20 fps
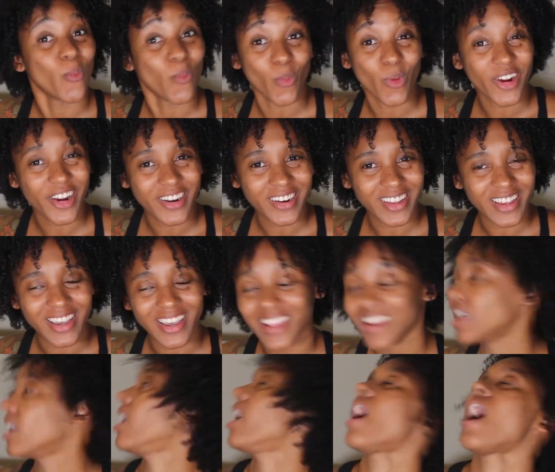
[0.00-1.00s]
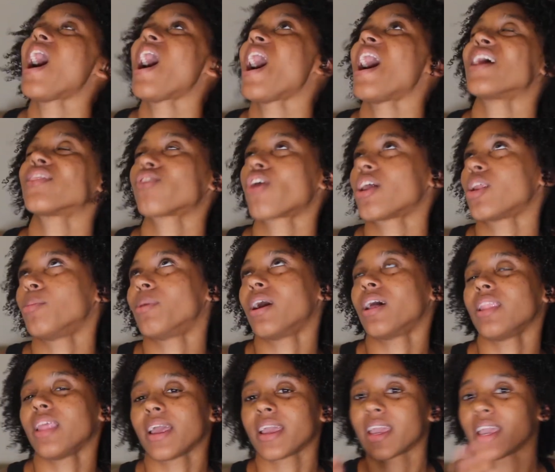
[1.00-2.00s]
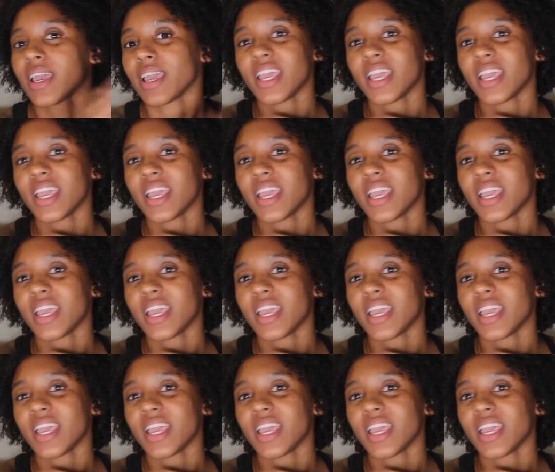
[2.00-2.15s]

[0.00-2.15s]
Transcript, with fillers: We're done. I thought about like